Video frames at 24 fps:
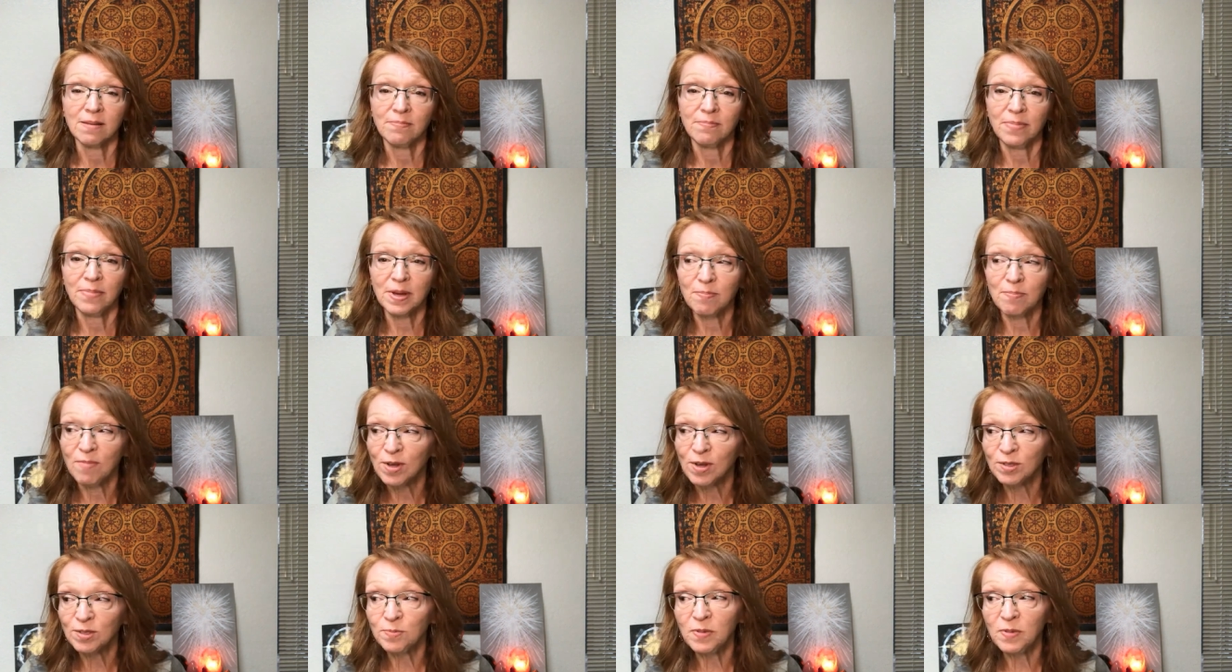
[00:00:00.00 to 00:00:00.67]
But
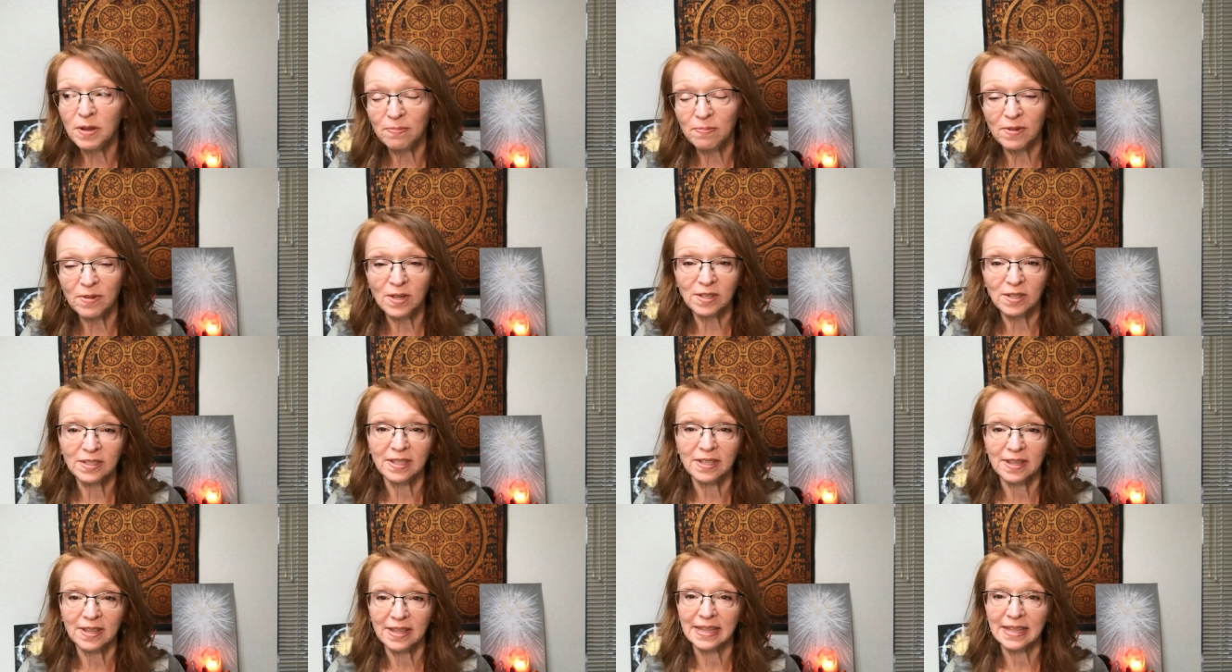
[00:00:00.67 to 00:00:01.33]
most people,
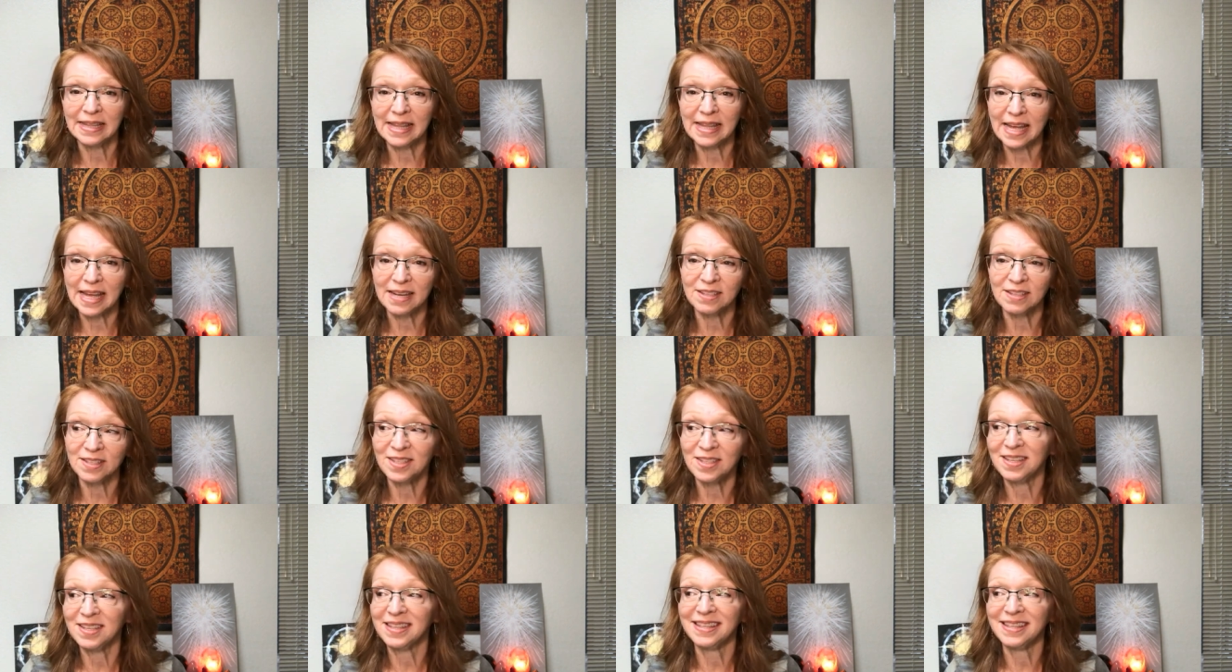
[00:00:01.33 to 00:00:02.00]
that
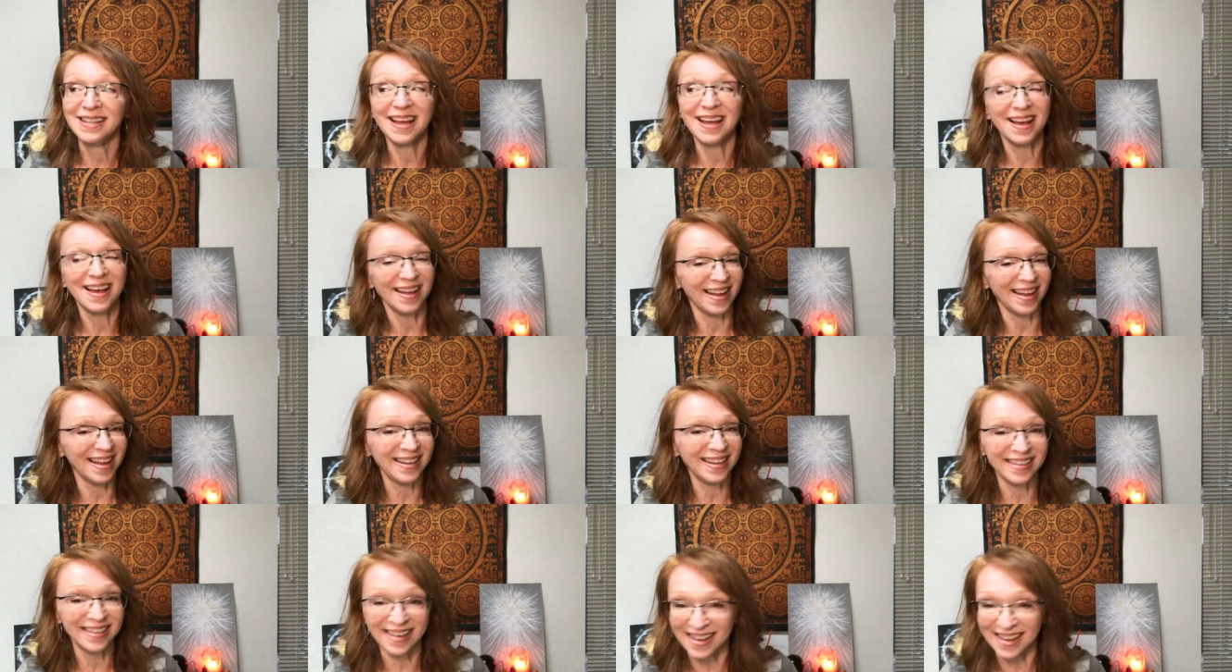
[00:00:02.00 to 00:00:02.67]
is
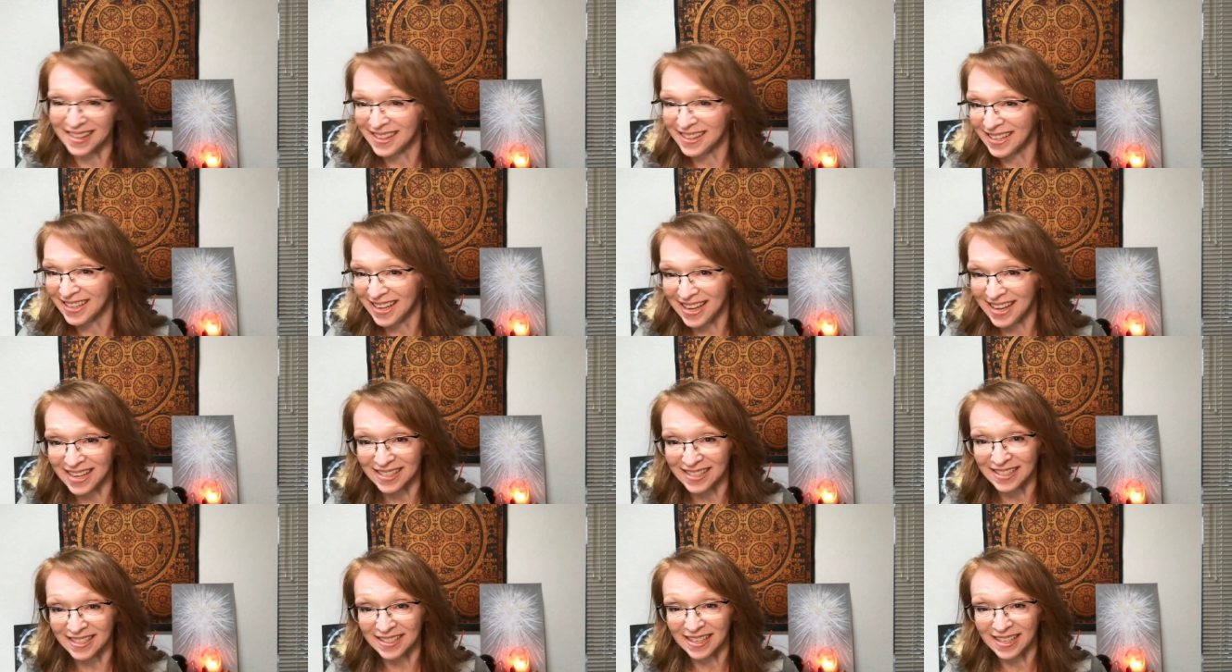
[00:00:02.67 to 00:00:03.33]
not the
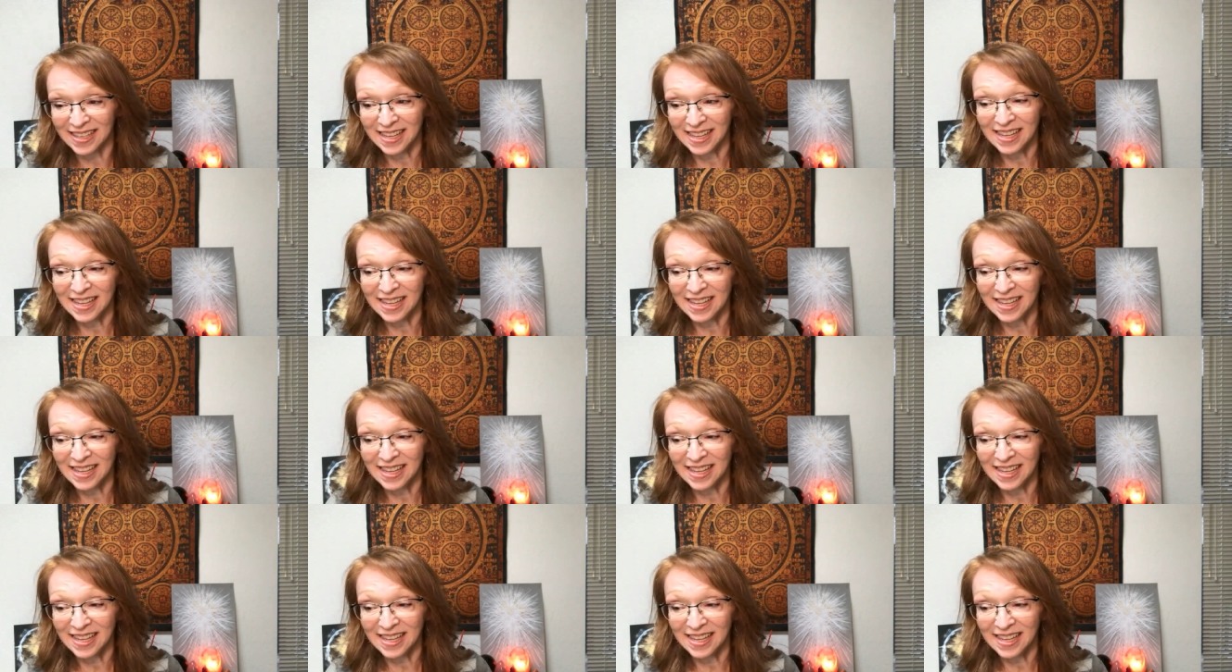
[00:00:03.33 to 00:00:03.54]
case.